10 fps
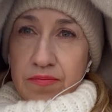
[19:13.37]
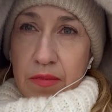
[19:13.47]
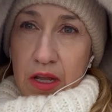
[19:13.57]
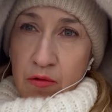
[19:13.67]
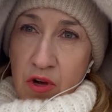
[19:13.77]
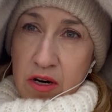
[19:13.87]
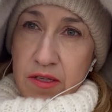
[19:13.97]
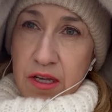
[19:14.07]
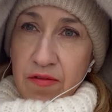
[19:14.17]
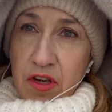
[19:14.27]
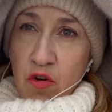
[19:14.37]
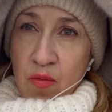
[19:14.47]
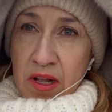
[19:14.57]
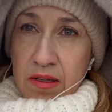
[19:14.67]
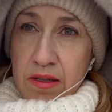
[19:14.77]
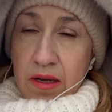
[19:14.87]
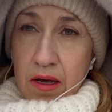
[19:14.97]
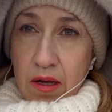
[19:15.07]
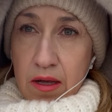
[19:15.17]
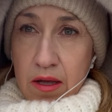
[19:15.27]
And we are saving humanity.
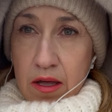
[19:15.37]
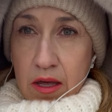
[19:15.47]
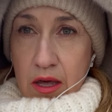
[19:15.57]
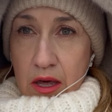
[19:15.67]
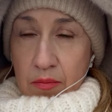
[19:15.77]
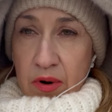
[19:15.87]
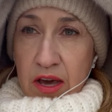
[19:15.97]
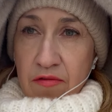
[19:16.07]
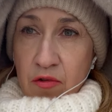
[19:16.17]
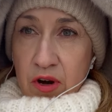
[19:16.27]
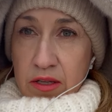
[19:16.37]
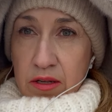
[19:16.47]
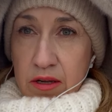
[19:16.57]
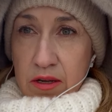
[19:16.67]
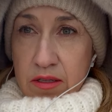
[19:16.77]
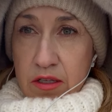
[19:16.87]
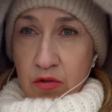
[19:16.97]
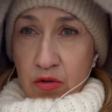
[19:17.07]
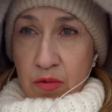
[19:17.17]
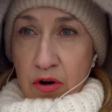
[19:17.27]
Bye, everyone. See you
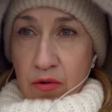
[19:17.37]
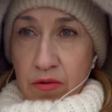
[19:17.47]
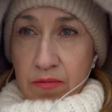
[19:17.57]
tomorrow.